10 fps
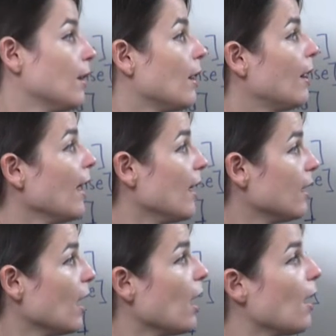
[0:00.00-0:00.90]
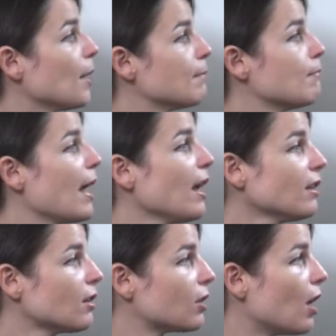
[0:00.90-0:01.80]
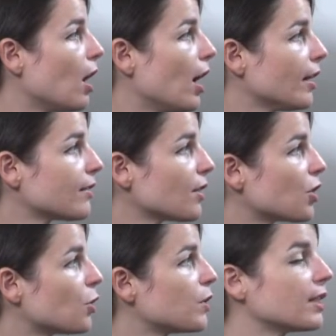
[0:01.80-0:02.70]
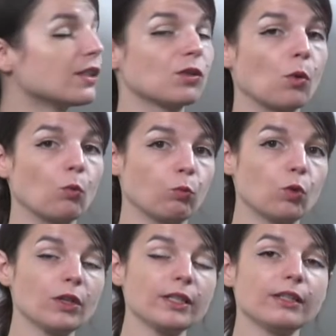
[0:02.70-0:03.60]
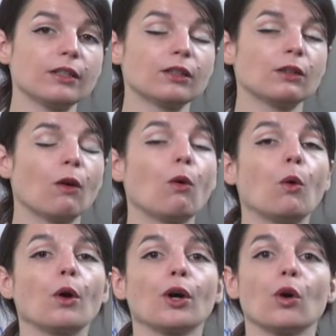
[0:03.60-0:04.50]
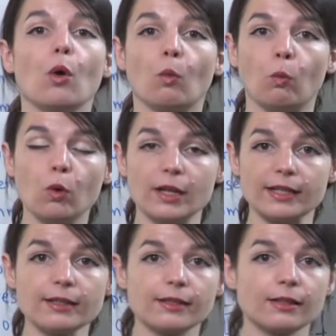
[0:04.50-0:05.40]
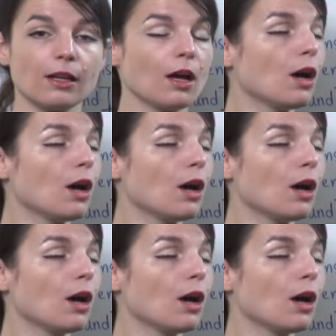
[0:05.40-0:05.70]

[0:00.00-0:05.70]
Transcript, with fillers: Then our main clause uses would or wouldn't